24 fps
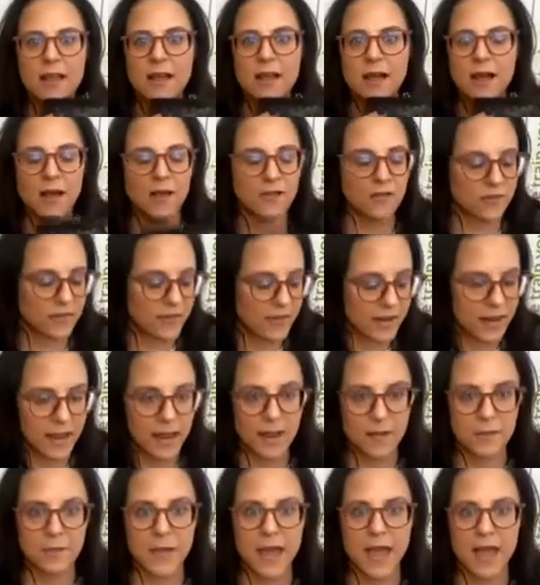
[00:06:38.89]
other than a
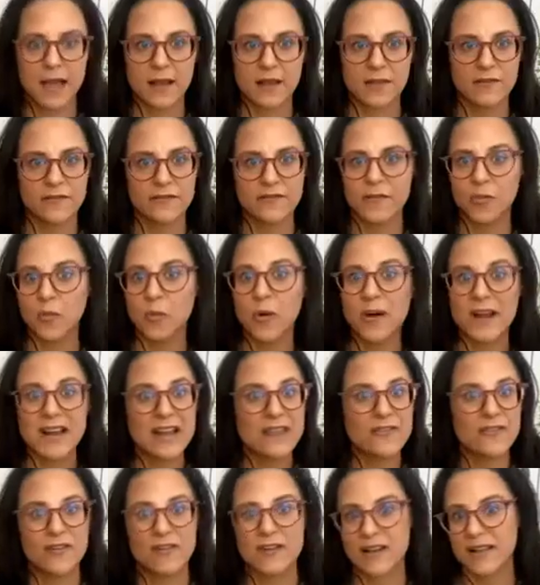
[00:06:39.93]
bag of
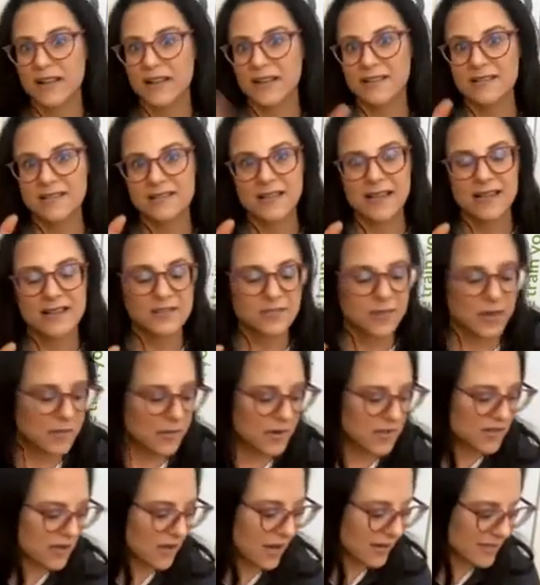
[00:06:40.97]
whatever it is. Last week we
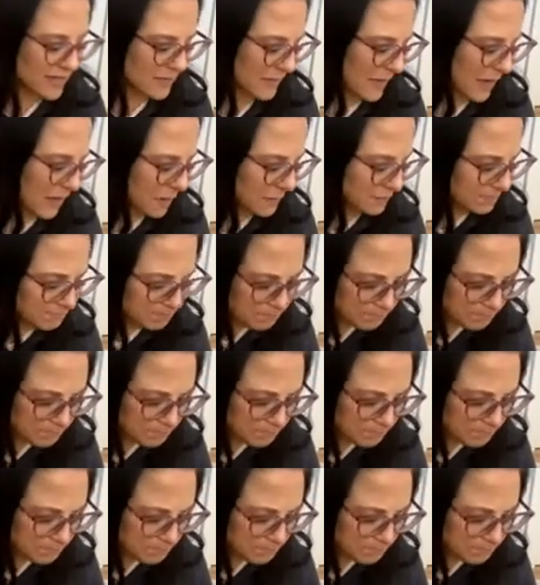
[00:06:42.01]
talked about,